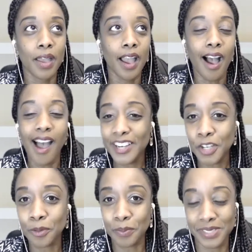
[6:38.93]
I
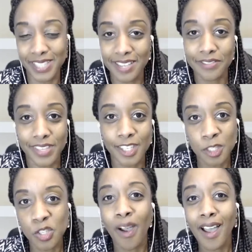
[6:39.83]
don't believe this.
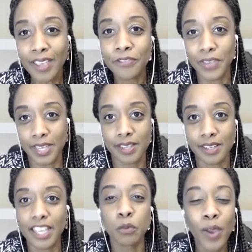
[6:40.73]
So I figure
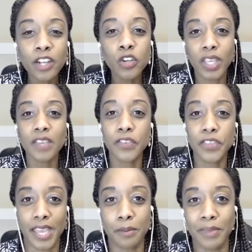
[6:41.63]
if we're looking for
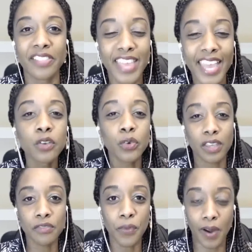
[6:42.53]
them and they're
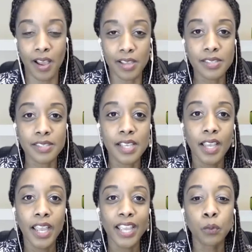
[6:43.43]
looking for us,
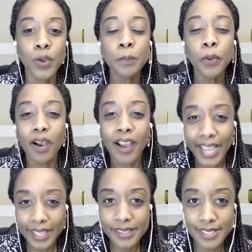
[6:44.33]
if we put our
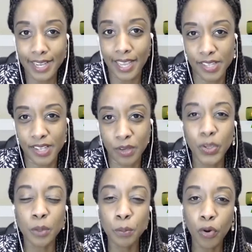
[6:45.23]
heads together, we
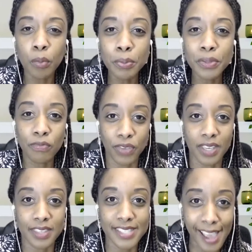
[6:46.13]
could probably figure
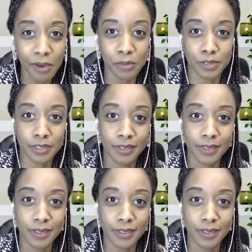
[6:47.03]
this out.